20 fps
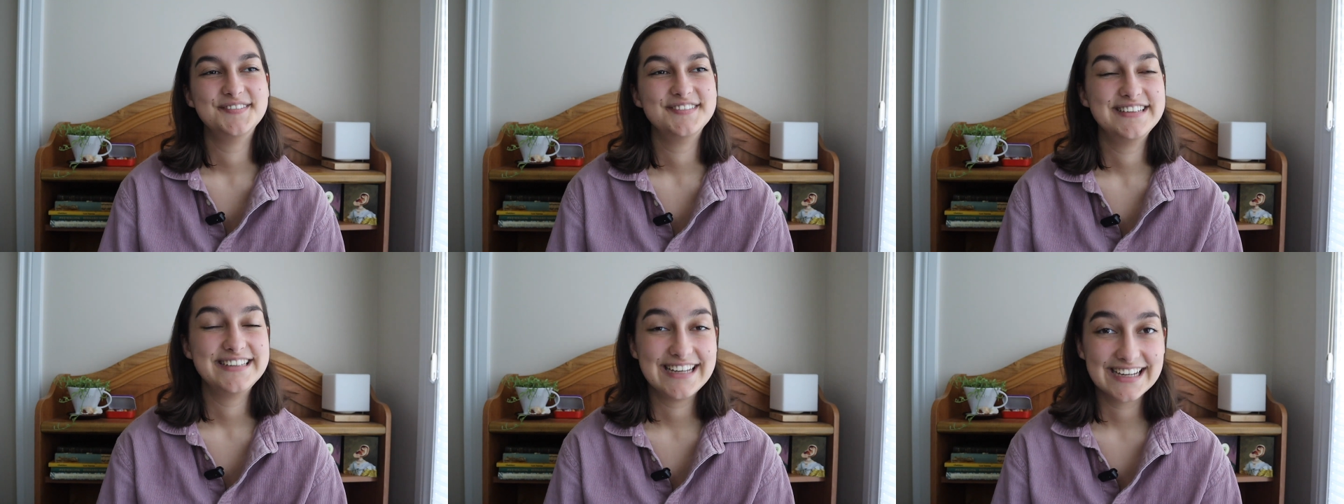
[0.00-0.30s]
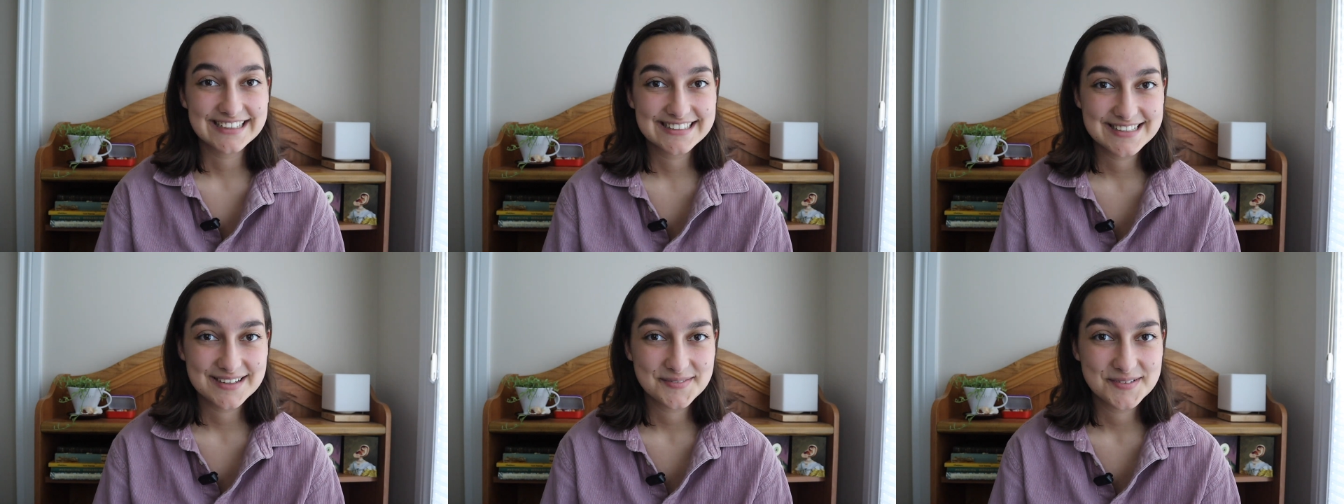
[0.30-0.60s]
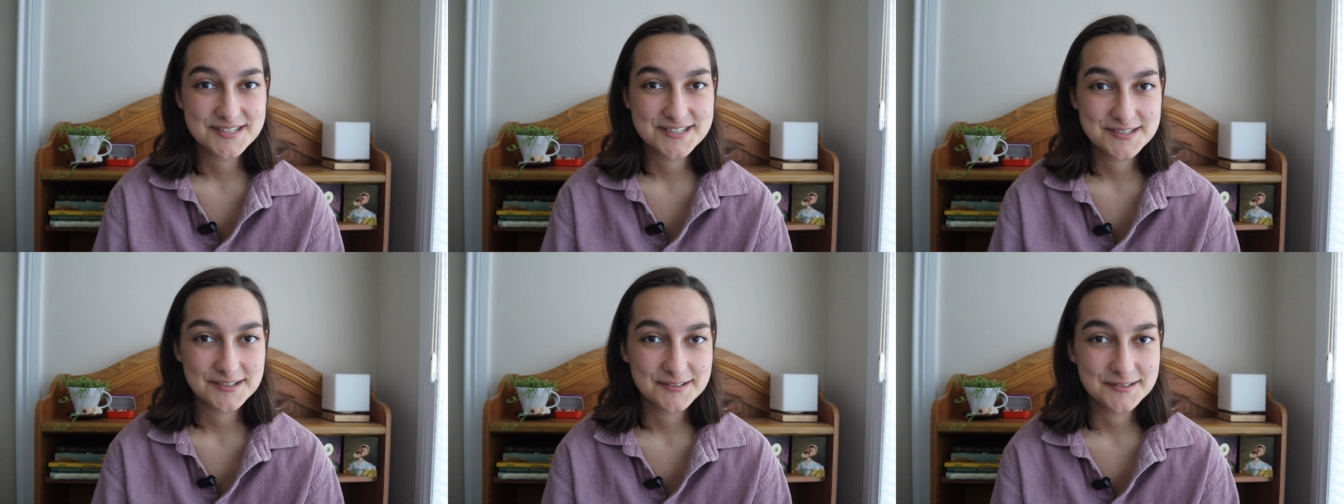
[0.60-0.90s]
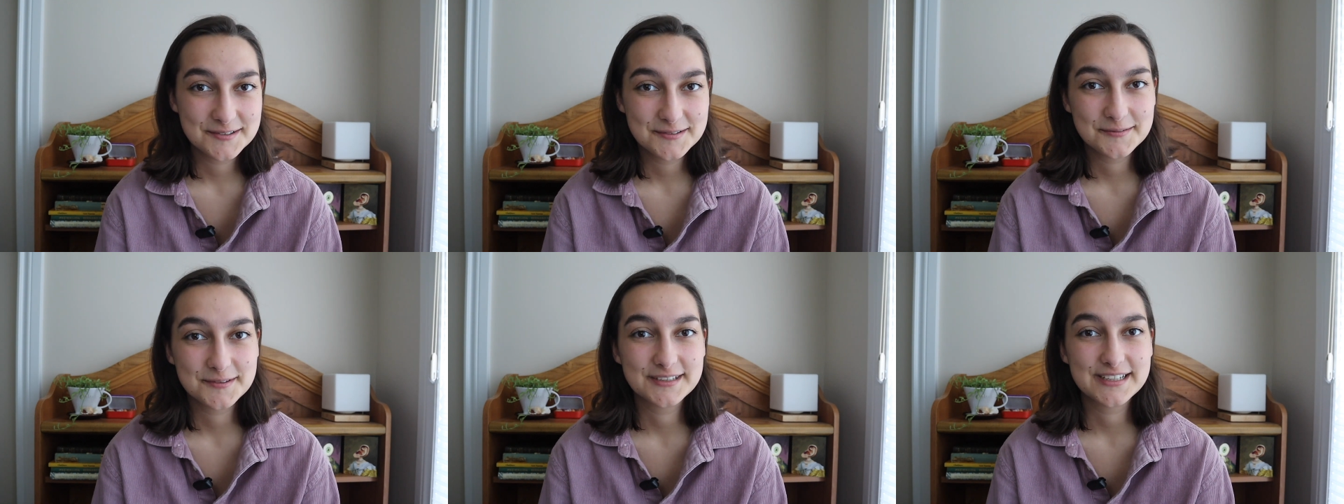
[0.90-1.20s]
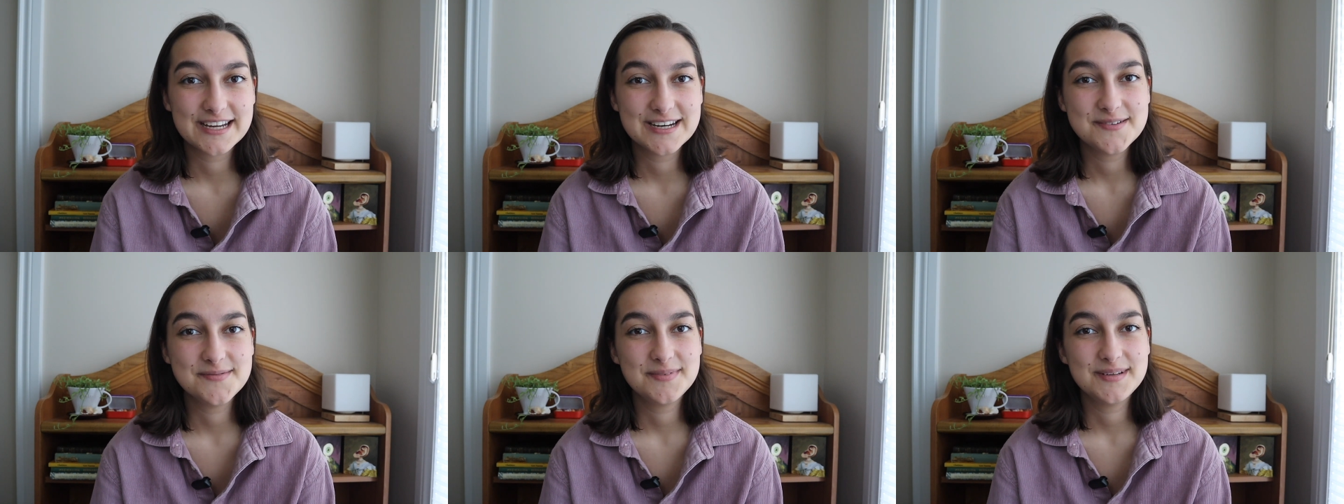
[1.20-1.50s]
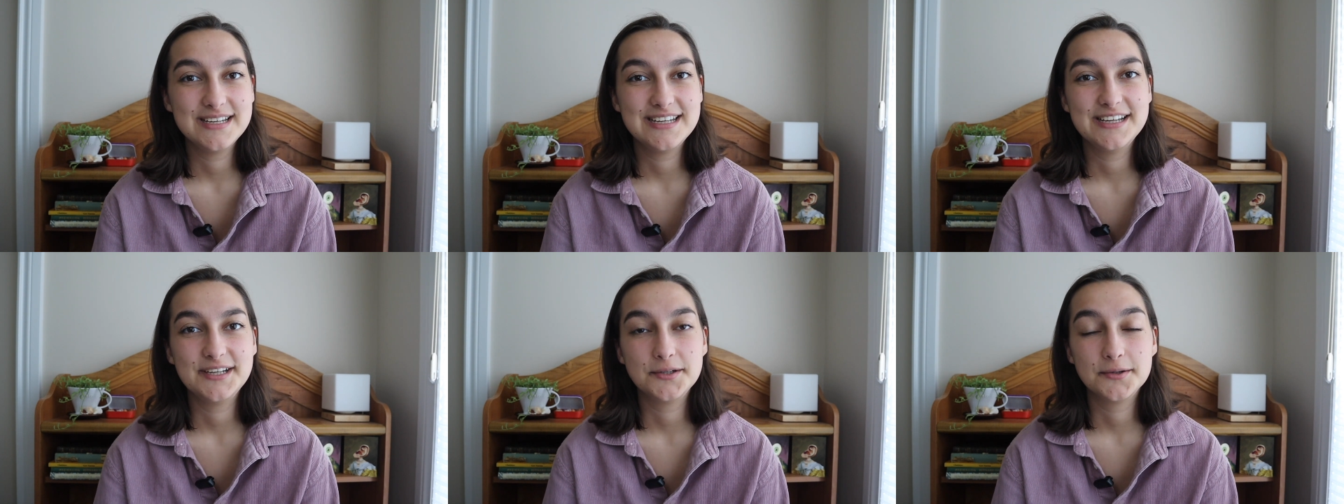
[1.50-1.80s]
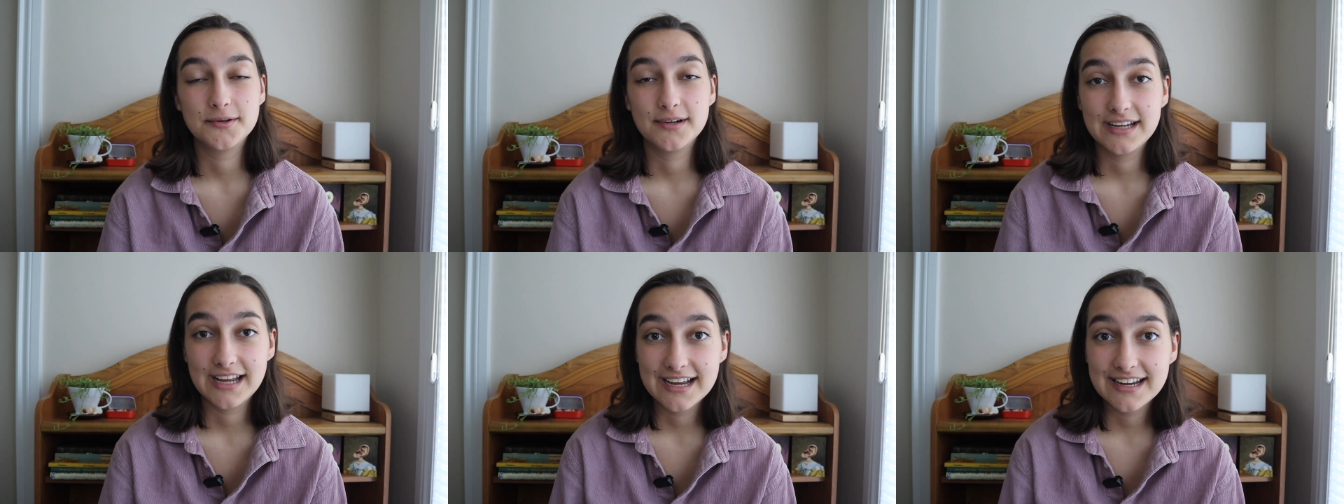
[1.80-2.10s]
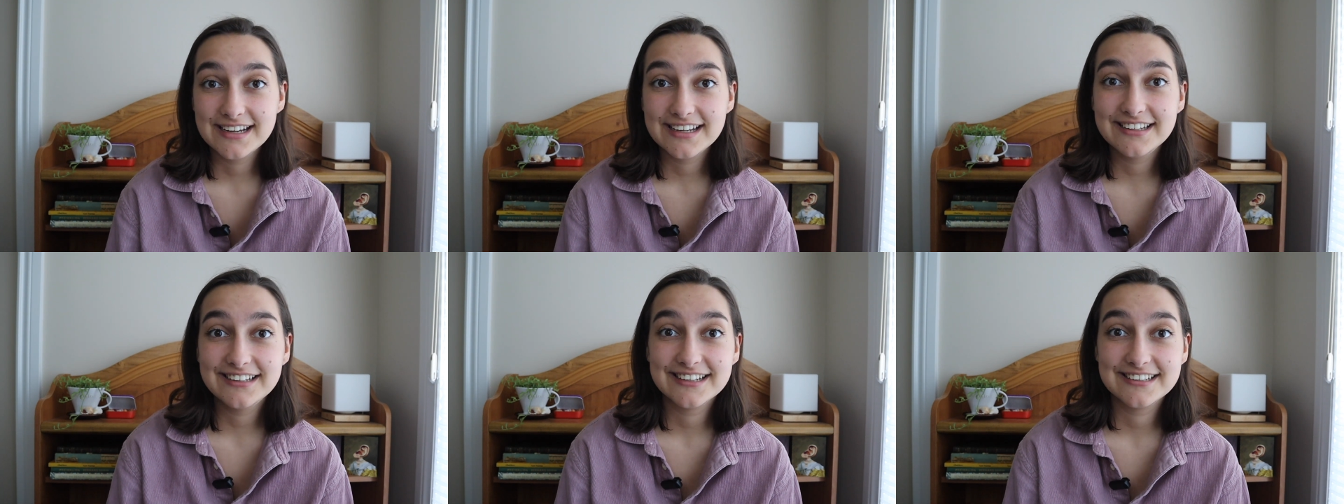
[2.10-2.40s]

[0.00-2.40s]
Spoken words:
Next episode, we're going to be creating